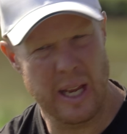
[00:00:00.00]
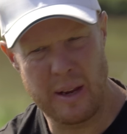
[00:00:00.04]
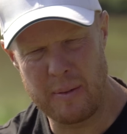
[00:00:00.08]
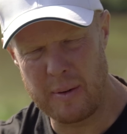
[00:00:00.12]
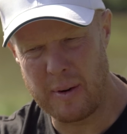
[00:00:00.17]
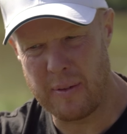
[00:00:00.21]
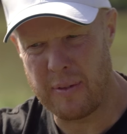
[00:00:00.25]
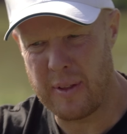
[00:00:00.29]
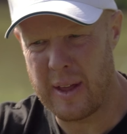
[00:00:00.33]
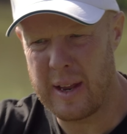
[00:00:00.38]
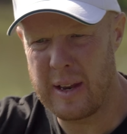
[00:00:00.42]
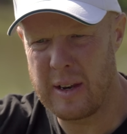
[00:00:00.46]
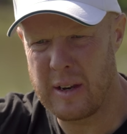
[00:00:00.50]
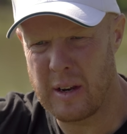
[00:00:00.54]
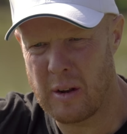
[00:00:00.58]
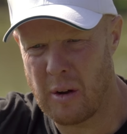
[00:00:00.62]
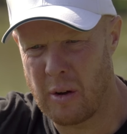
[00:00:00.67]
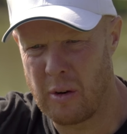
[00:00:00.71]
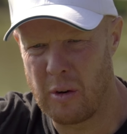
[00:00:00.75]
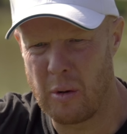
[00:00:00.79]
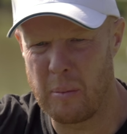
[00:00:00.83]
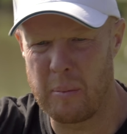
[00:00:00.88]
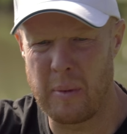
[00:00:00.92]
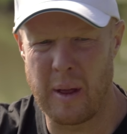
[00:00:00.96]
Even if they'd have
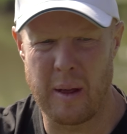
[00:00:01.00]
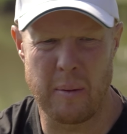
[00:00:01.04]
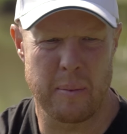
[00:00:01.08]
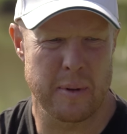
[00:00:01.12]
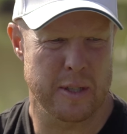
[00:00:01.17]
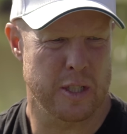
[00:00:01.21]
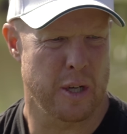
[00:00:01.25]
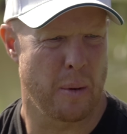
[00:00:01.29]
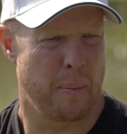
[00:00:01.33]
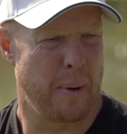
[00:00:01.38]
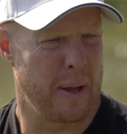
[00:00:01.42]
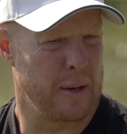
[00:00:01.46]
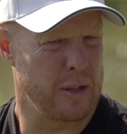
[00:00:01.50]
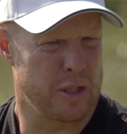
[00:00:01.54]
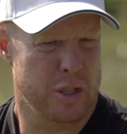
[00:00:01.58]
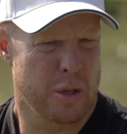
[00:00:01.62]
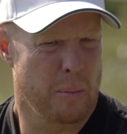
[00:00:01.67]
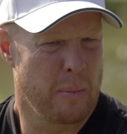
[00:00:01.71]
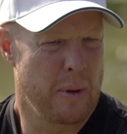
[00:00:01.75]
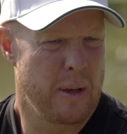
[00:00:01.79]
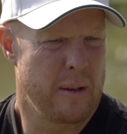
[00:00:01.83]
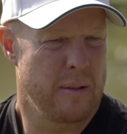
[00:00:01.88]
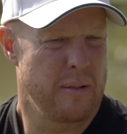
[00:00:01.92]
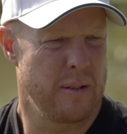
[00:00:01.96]
gone up at the top end,
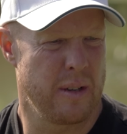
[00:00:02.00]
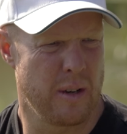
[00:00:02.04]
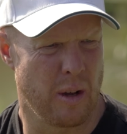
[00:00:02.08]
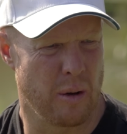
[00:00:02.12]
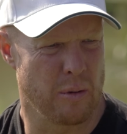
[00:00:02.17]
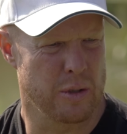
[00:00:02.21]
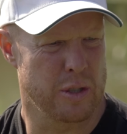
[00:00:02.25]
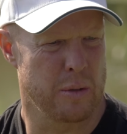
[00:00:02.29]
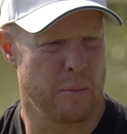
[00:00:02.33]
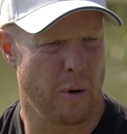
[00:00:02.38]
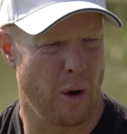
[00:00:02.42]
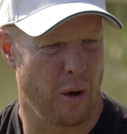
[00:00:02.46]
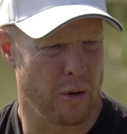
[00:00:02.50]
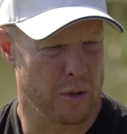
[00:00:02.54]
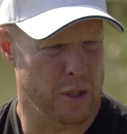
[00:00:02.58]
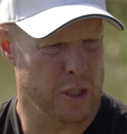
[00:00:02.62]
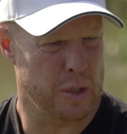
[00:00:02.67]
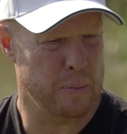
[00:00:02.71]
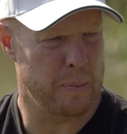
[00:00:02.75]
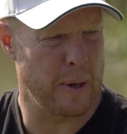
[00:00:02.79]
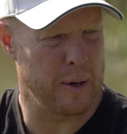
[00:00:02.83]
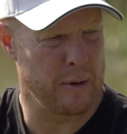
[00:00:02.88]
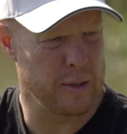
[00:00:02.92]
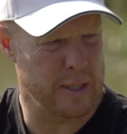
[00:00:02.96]
some all
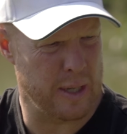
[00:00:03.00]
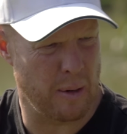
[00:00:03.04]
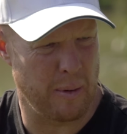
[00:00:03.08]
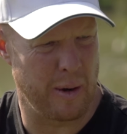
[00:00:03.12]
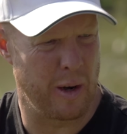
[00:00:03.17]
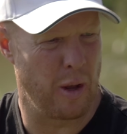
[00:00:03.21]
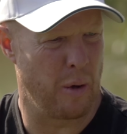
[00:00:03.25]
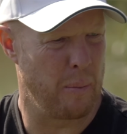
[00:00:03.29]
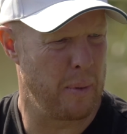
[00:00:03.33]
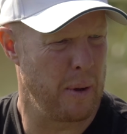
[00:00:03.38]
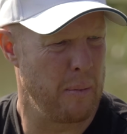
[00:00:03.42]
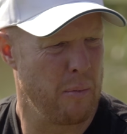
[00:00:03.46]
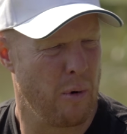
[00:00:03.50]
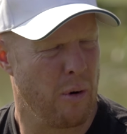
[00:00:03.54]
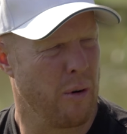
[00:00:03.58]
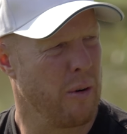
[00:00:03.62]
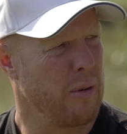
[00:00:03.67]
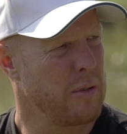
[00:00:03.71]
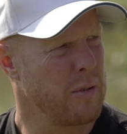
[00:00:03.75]
just spread us out a little bit more.